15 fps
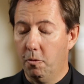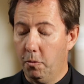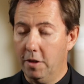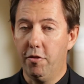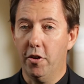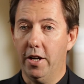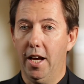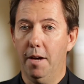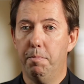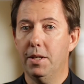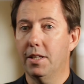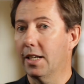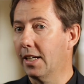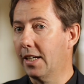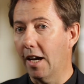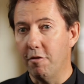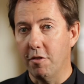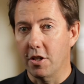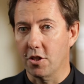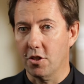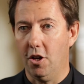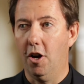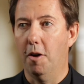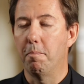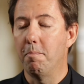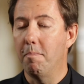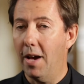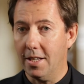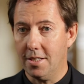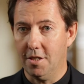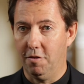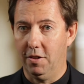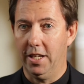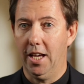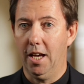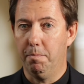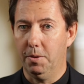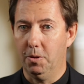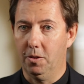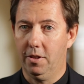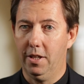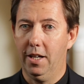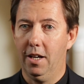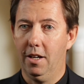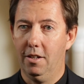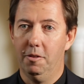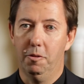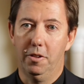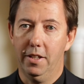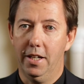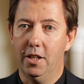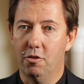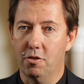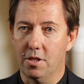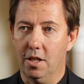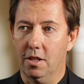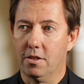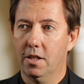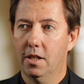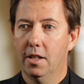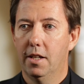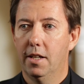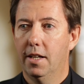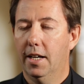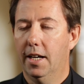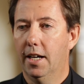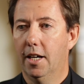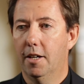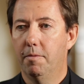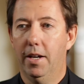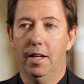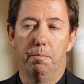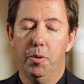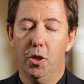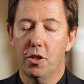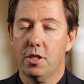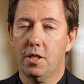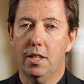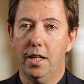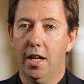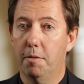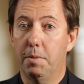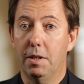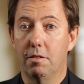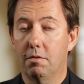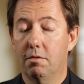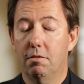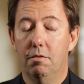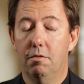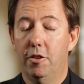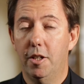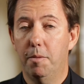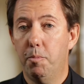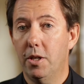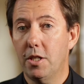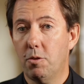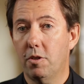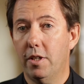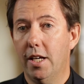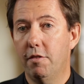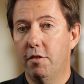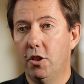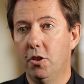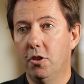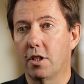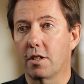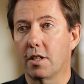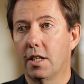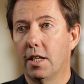We're very happy. The governors are massively happy with the end result. And personally, I've been very impressed with AV Unit.